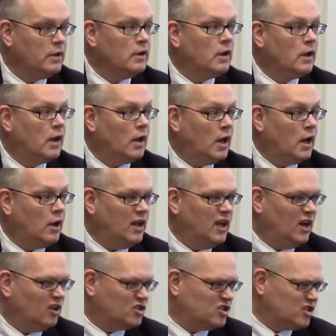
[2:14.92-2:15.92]

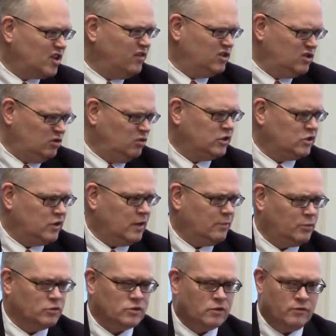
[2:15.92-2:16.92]
And I'll just give you 2
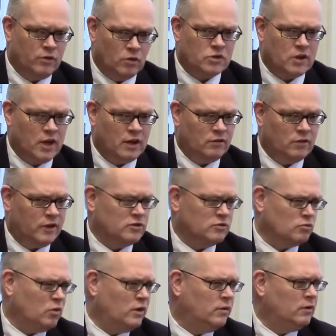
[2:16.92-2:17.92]
examples of those kind of
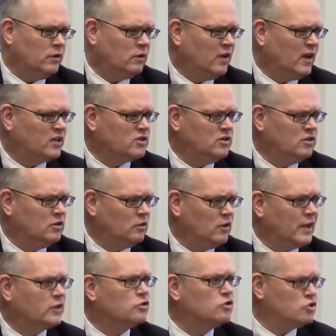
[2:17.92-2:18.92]
elections. One, an election to
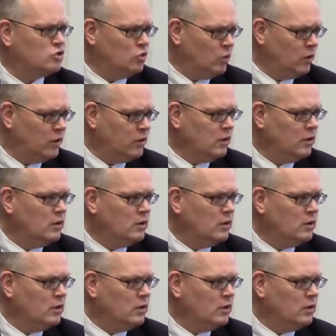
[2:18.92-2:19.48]
elect a steward.